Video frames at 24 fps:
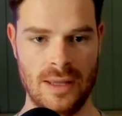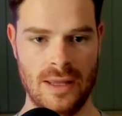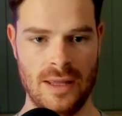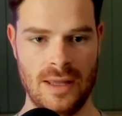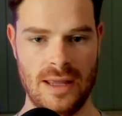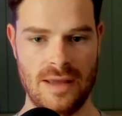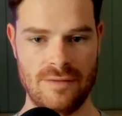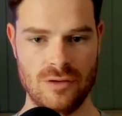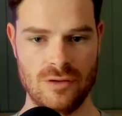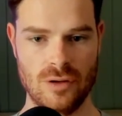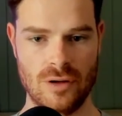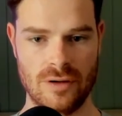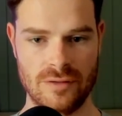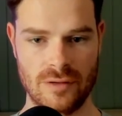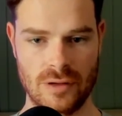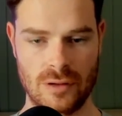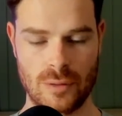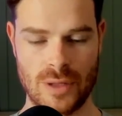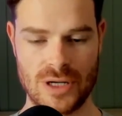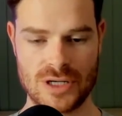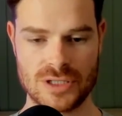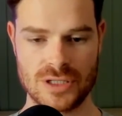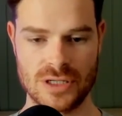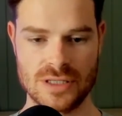If you do have any
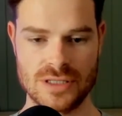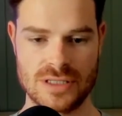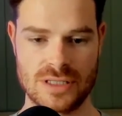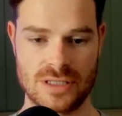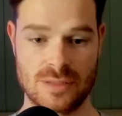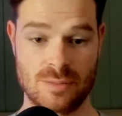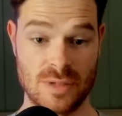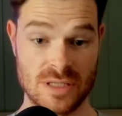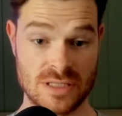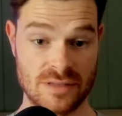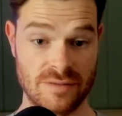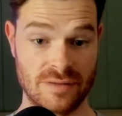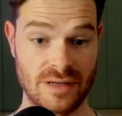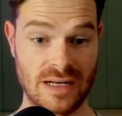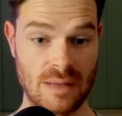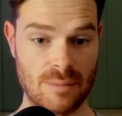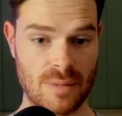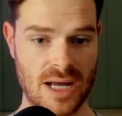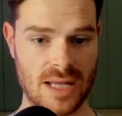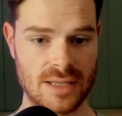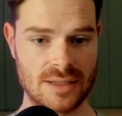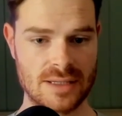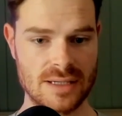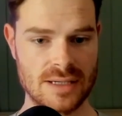questions specifically
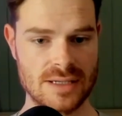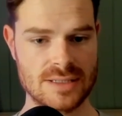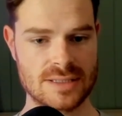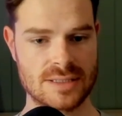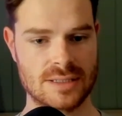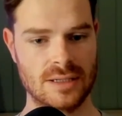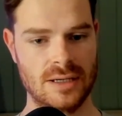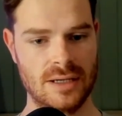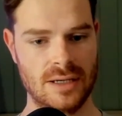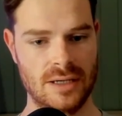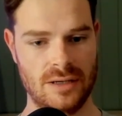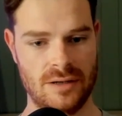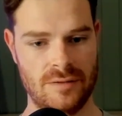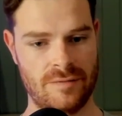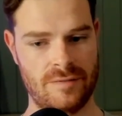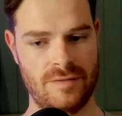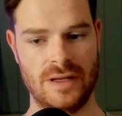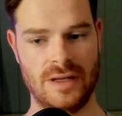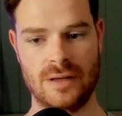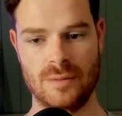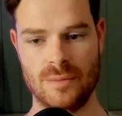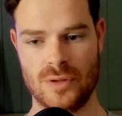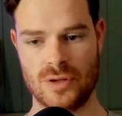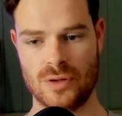about these,
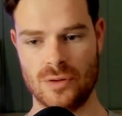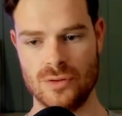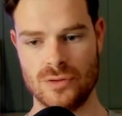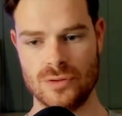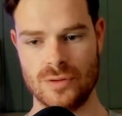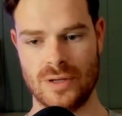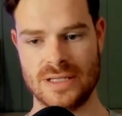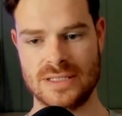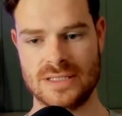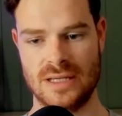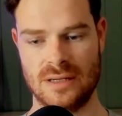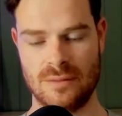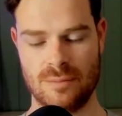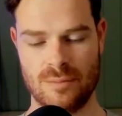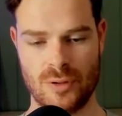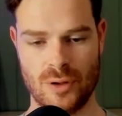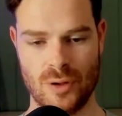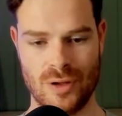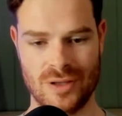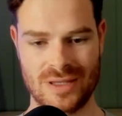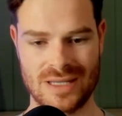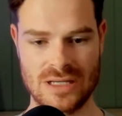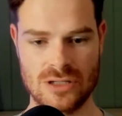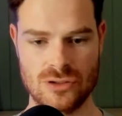flick them through to us at
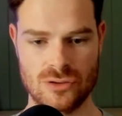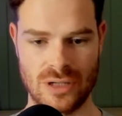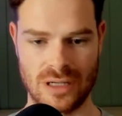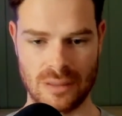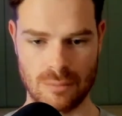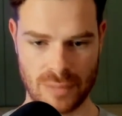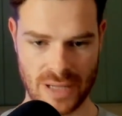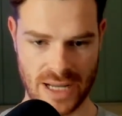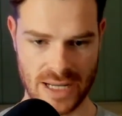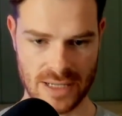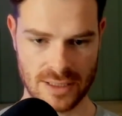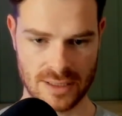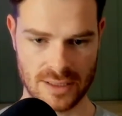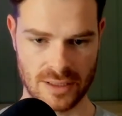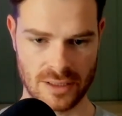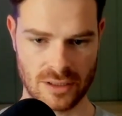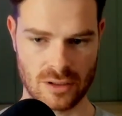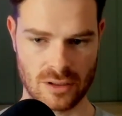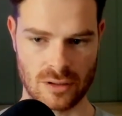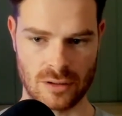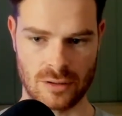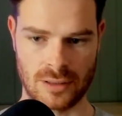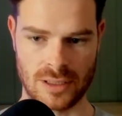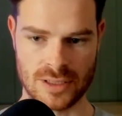Perth Injury and Pain
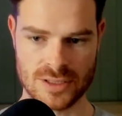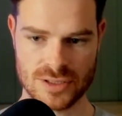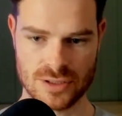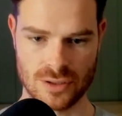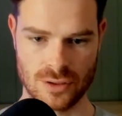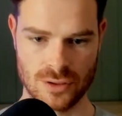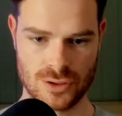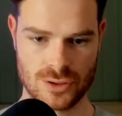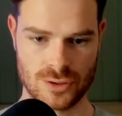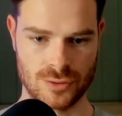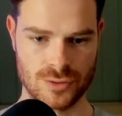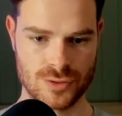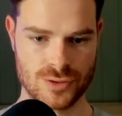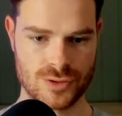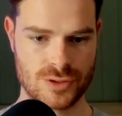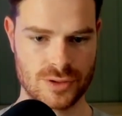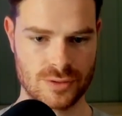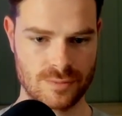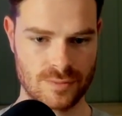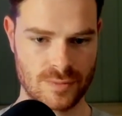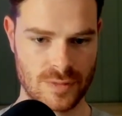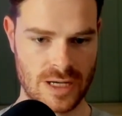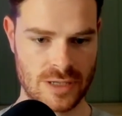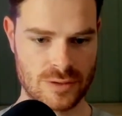Clinic on all our socials.
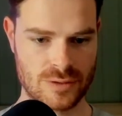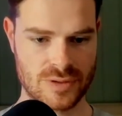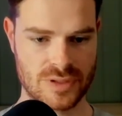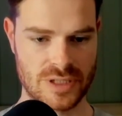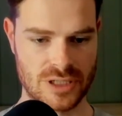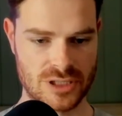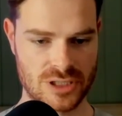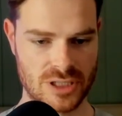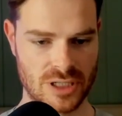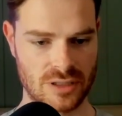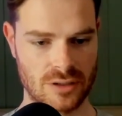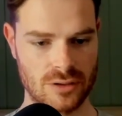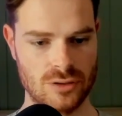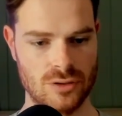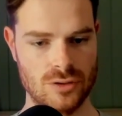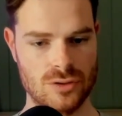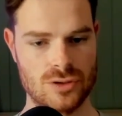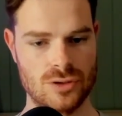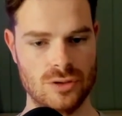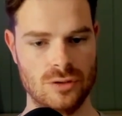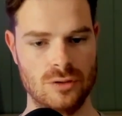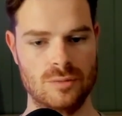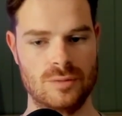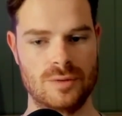As we said, check our
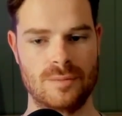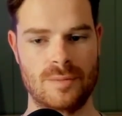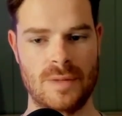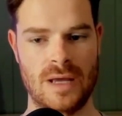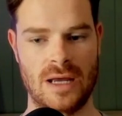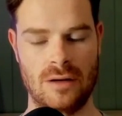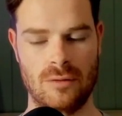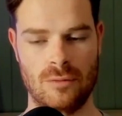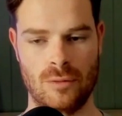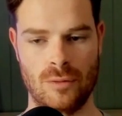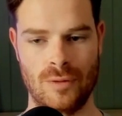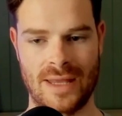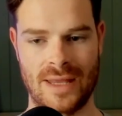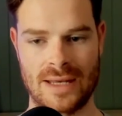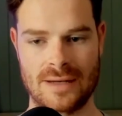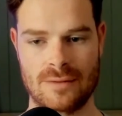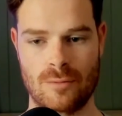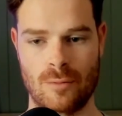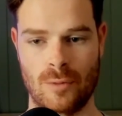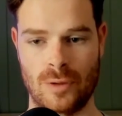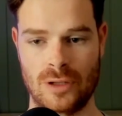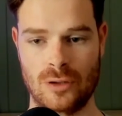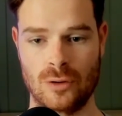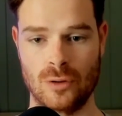YouTube and all that
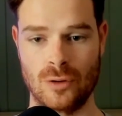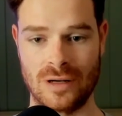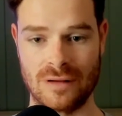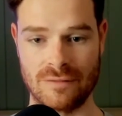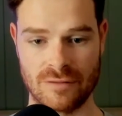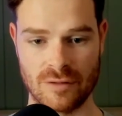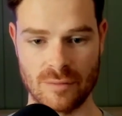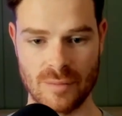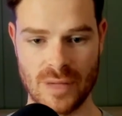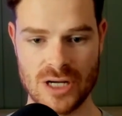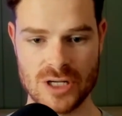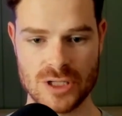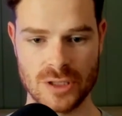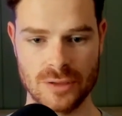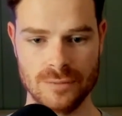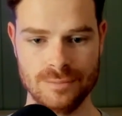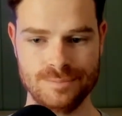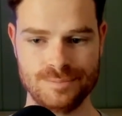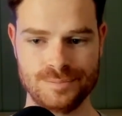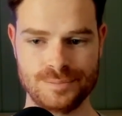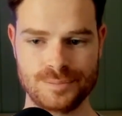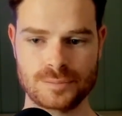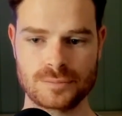with good information.